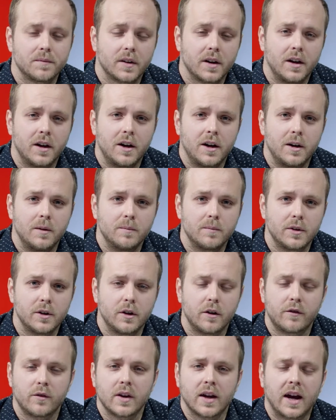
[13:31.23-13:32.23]

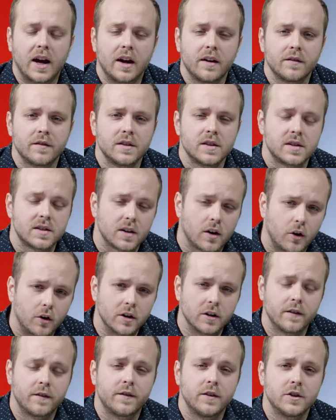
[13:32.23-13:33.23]
If we have this
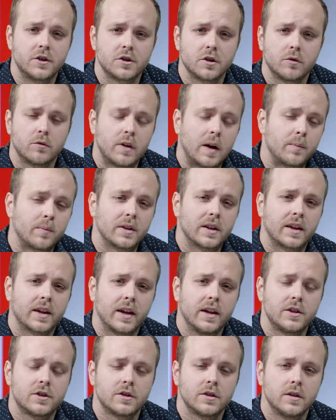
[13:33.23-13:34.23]
artificial
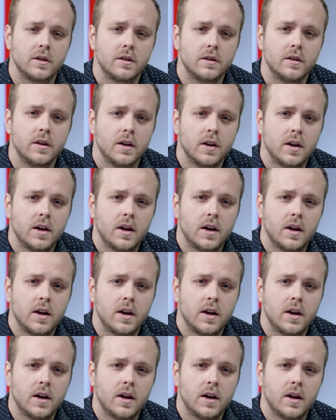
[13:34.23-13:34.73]
replication